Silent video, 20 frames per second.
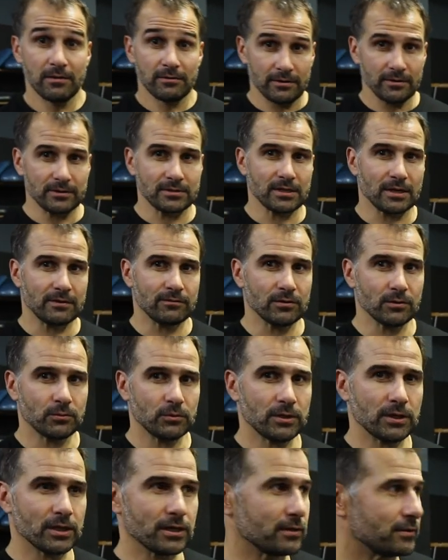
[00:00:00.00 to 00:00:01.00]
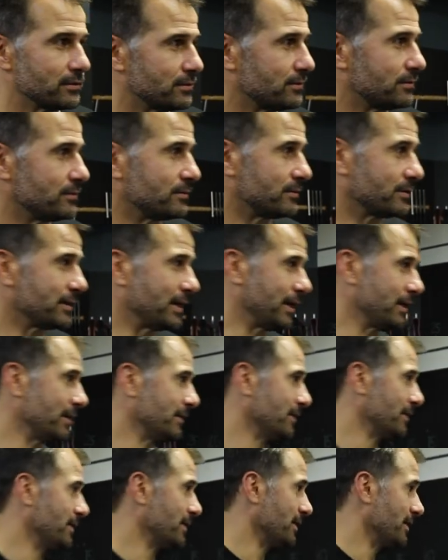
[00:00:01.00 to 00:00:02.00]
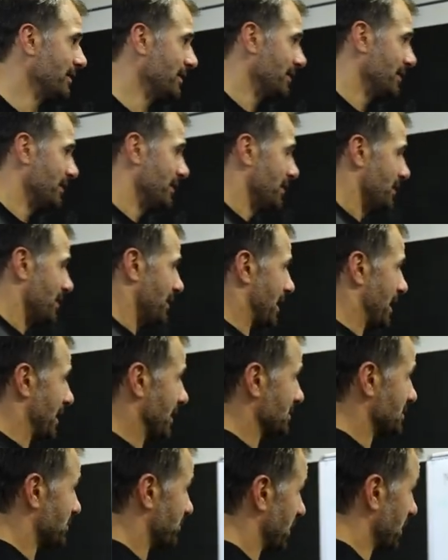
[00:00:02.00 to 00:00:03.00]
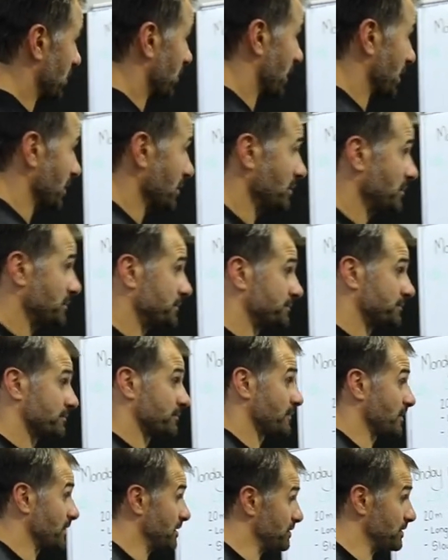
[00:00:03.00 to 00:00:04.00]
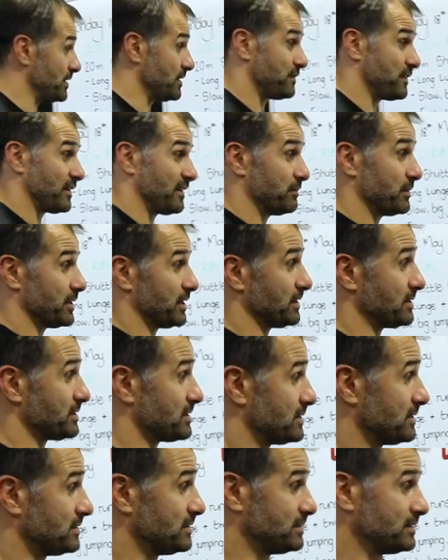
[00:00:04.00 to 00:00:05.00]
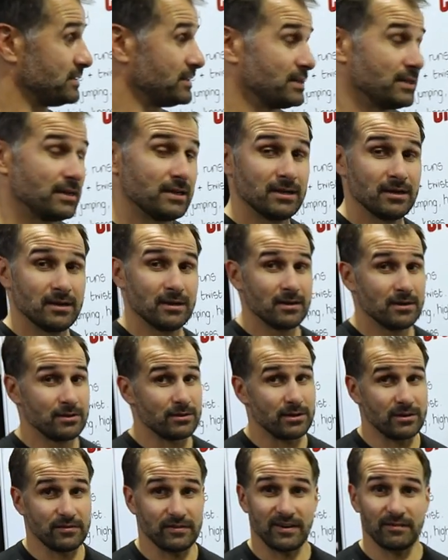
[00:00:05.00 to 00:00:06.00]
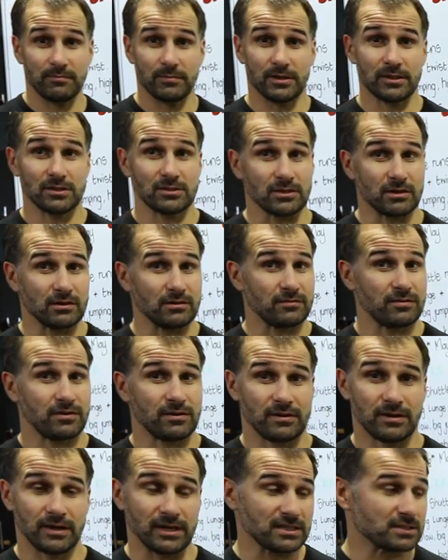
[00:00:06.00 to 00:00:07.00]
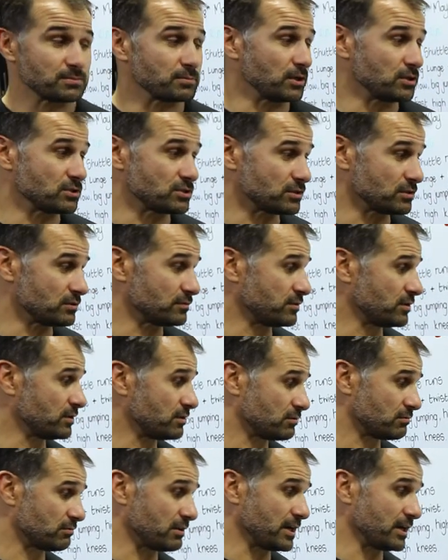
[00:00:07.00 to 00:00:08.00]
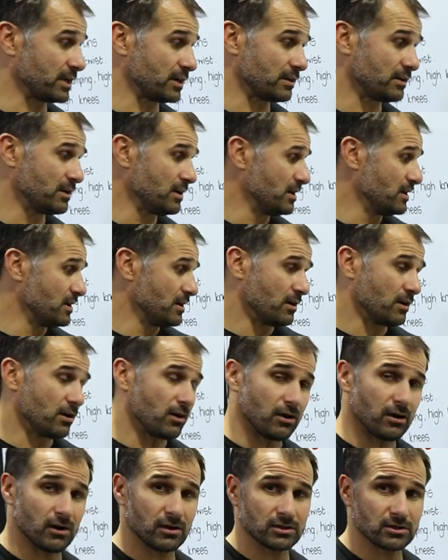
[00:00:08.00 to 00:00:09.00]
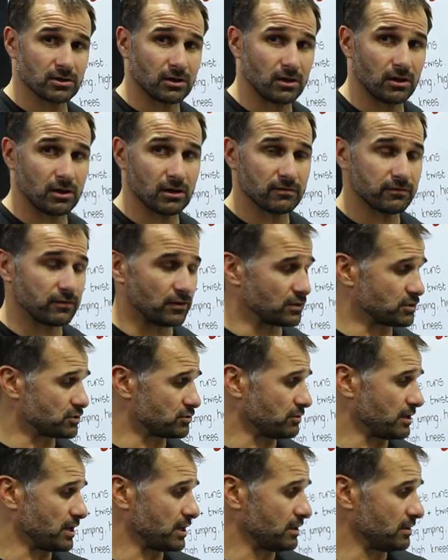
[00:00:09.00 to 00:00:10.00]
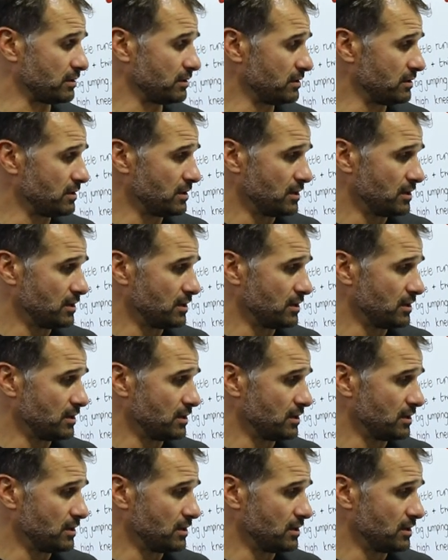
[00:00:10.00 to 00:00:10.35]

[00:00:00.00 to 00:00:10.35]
it's time for the workout, okay? And it's a big one, 35 minutes, 35 minutes of explosive running, hard, hard, fast run,